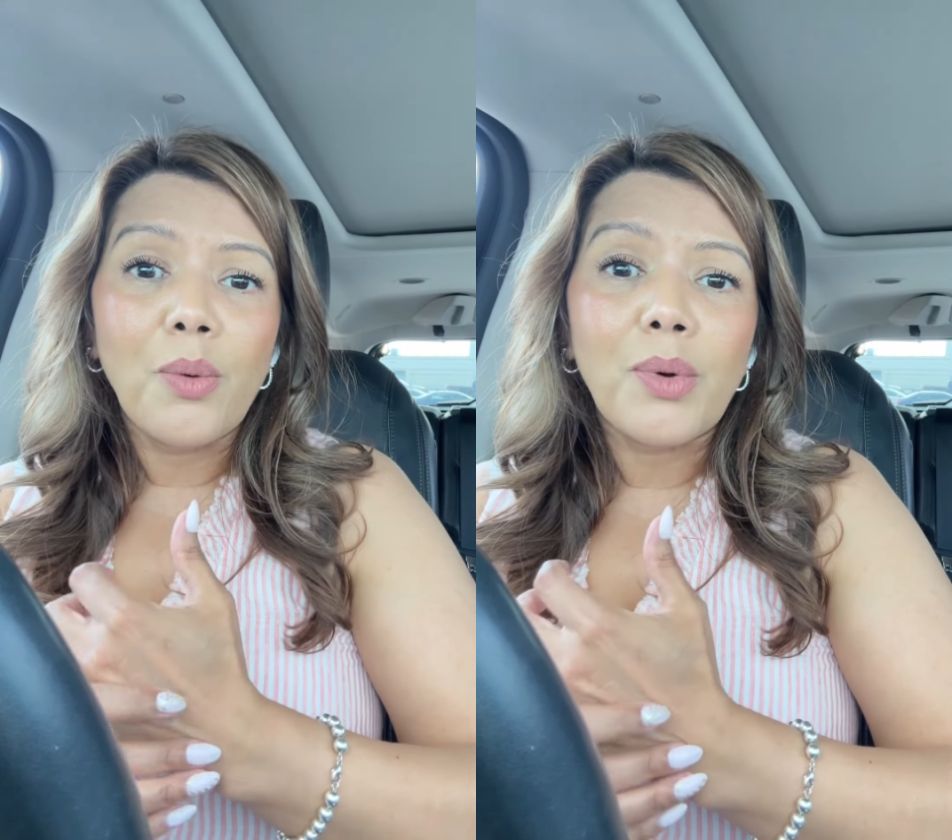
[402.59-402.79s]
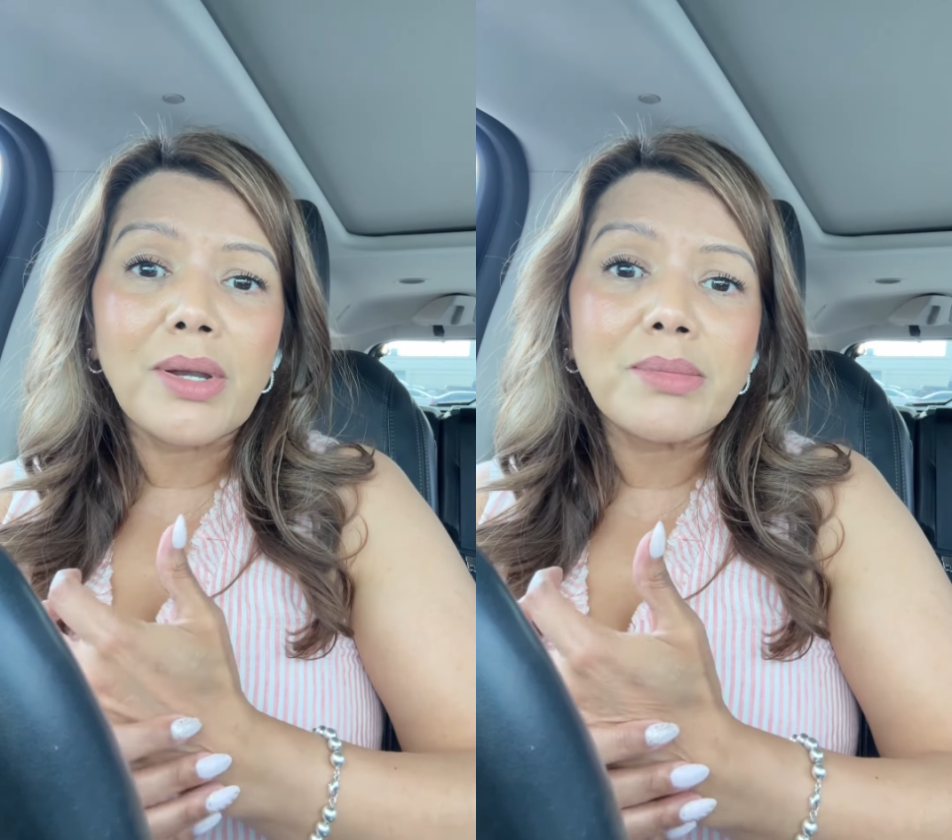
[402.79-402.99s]

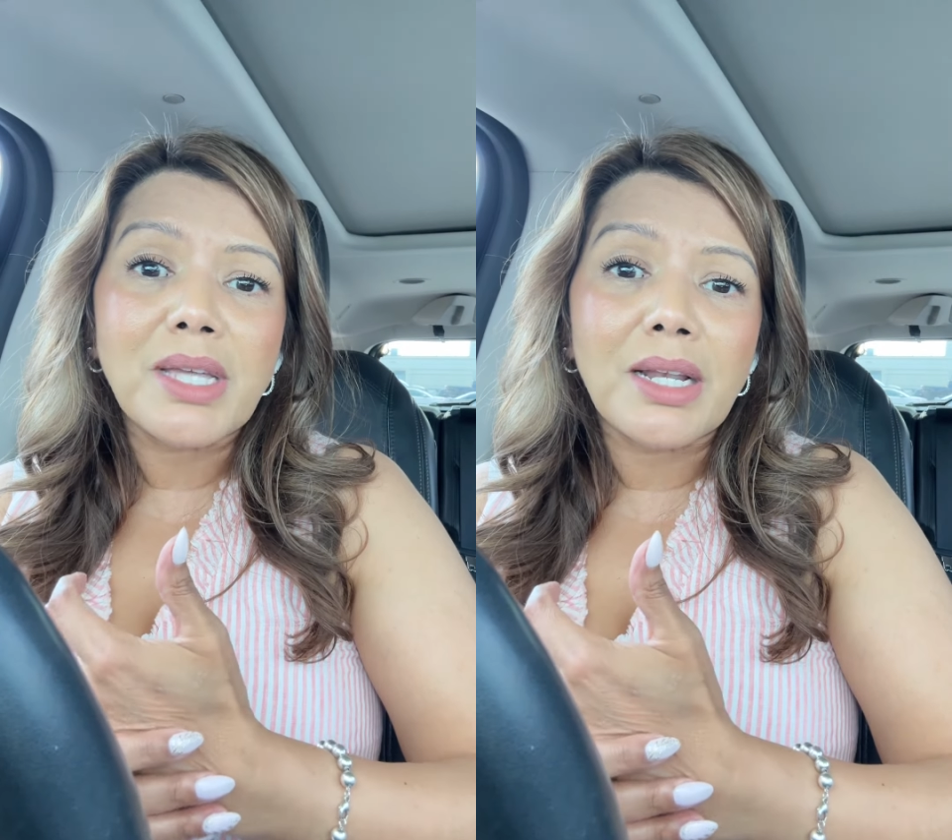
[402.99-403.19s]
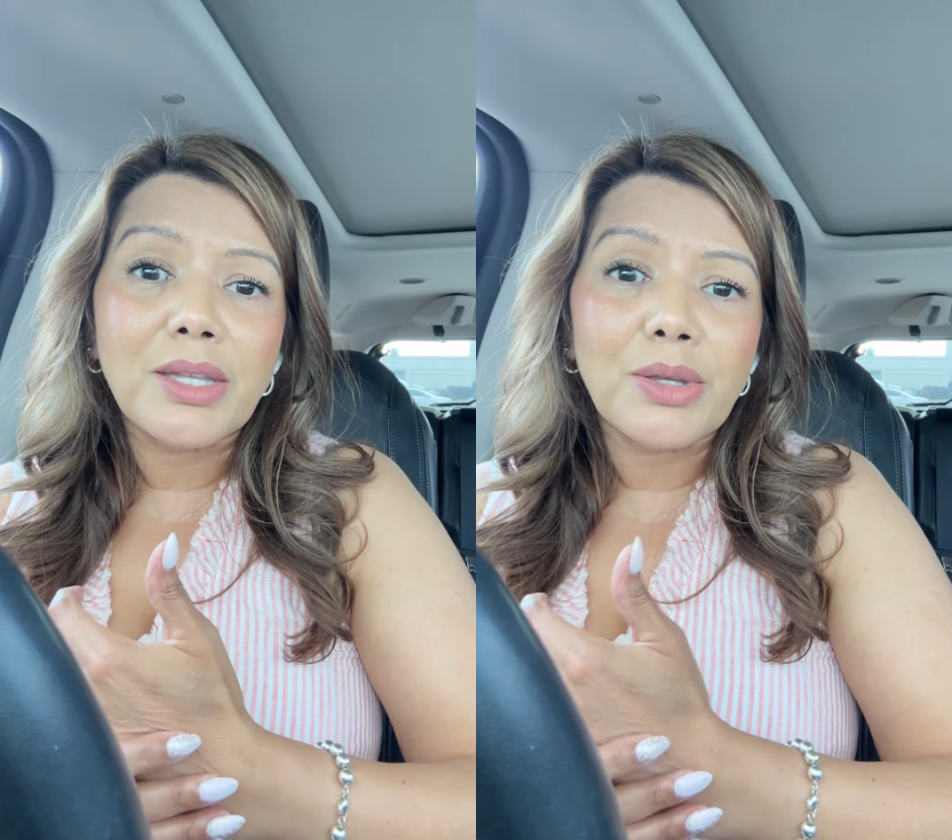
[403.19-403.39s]
What I'm
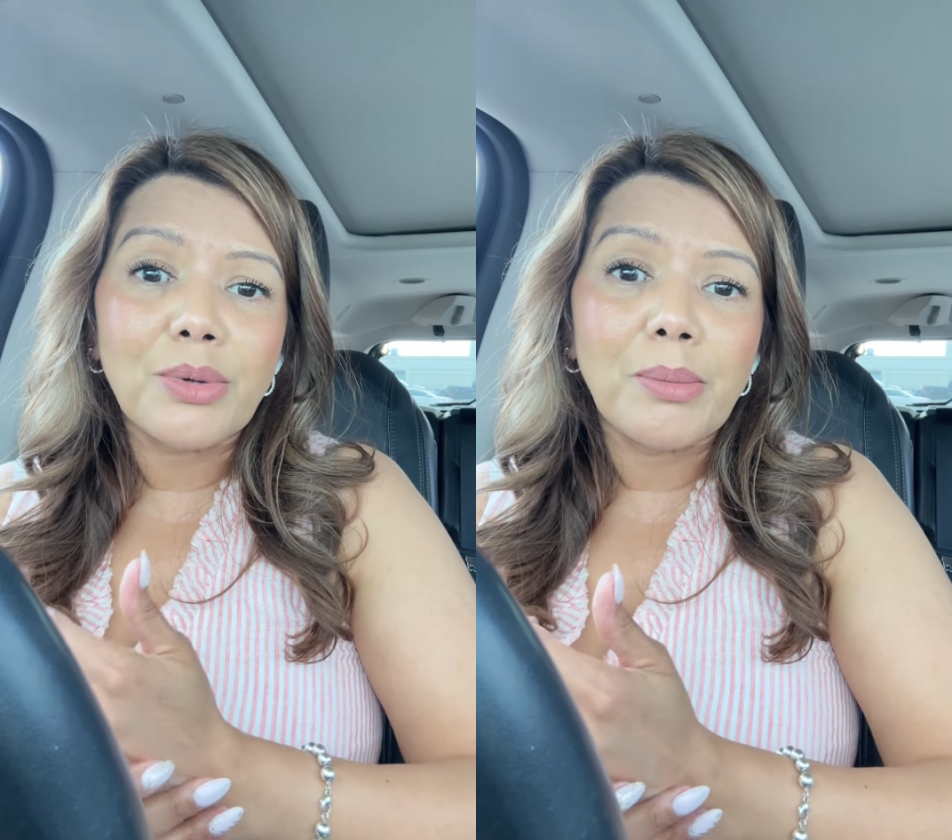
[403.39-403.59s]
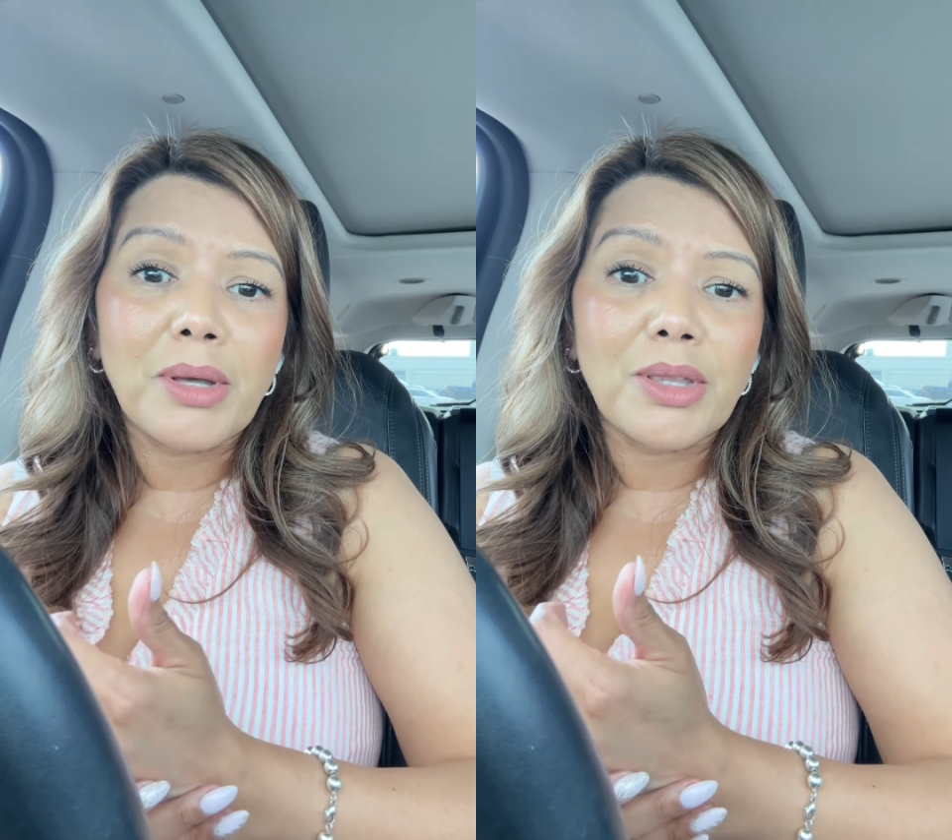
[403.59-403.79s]
telling
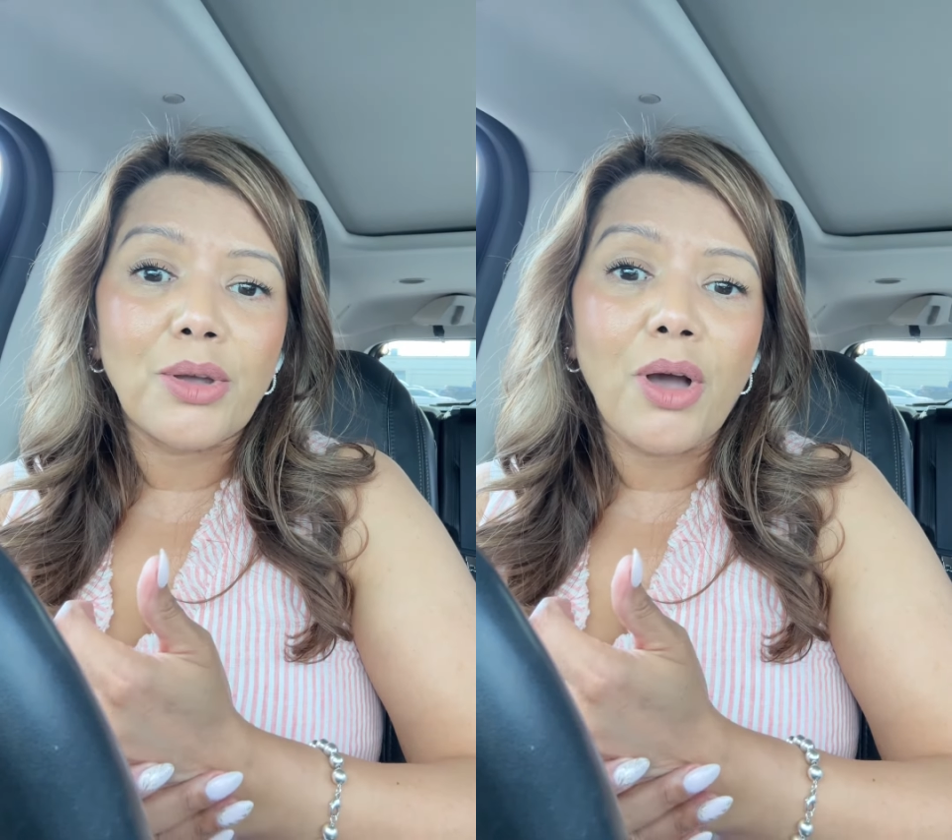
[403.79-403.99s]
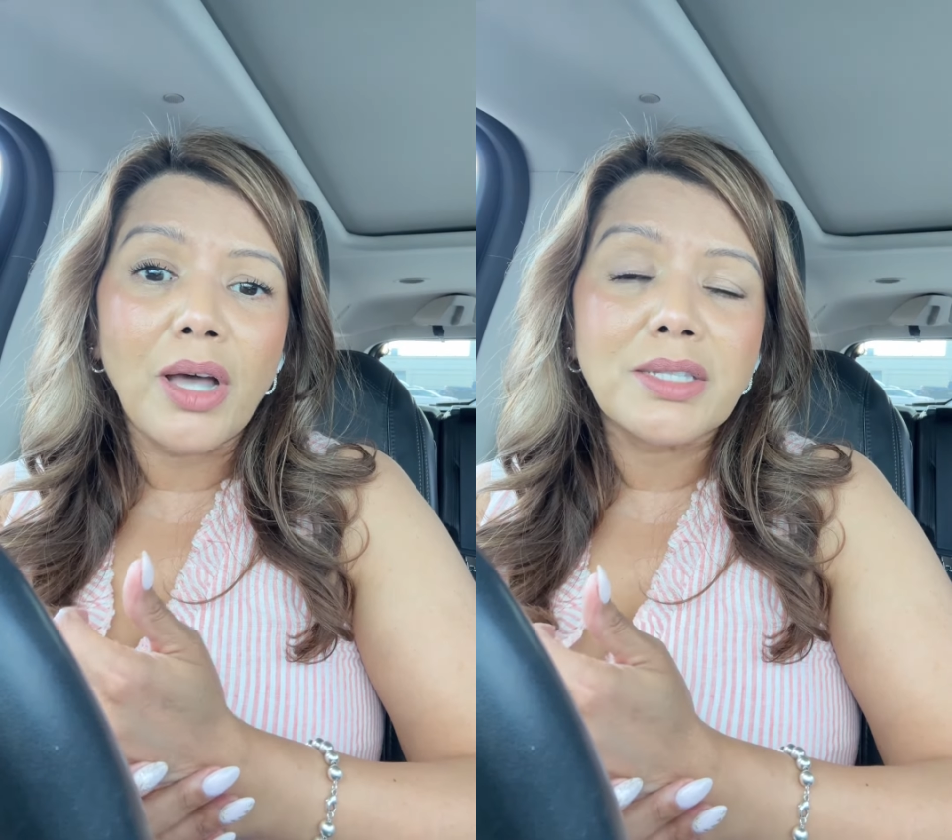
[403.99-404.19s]
you about the
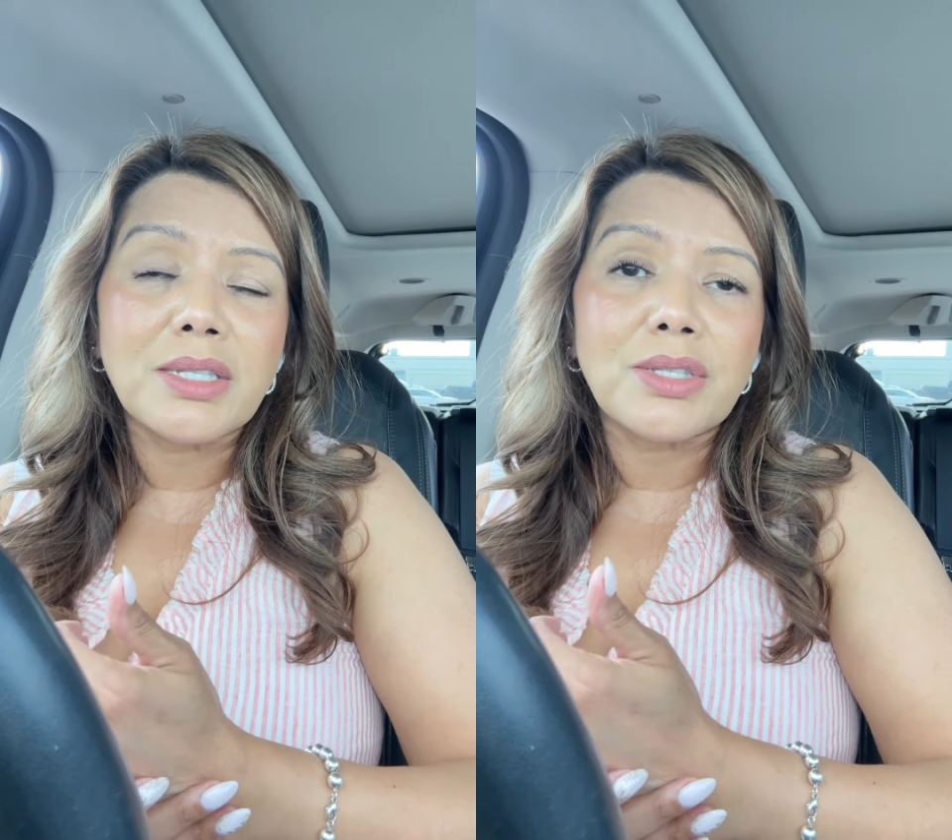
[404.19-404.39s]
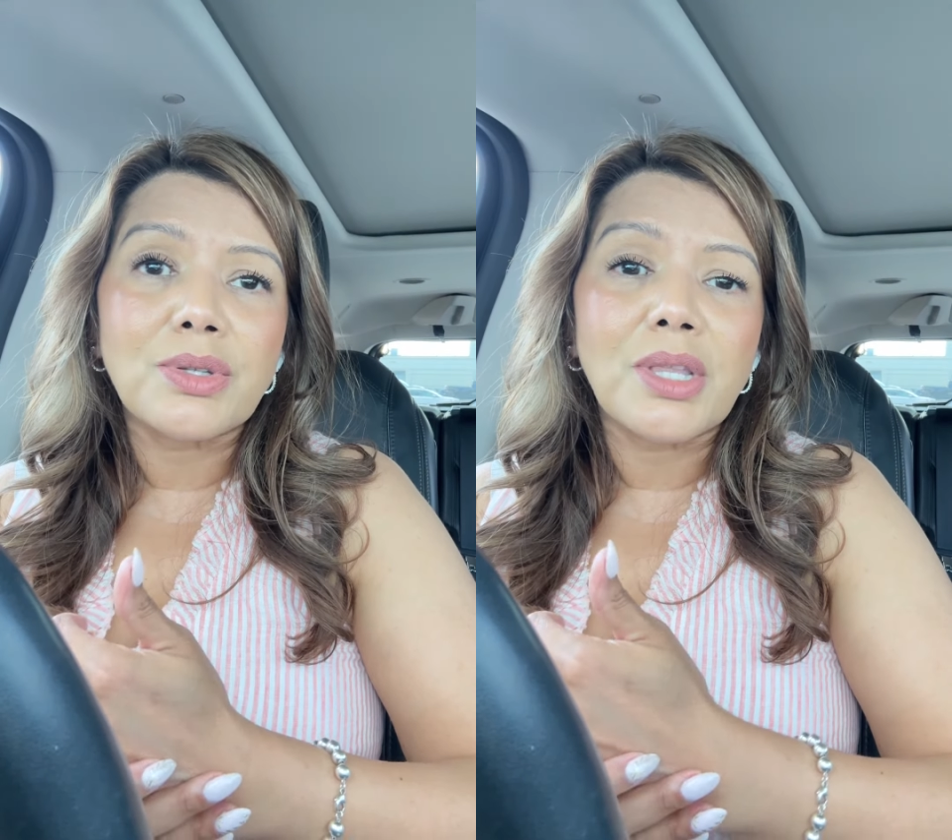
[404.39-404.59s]
cost is so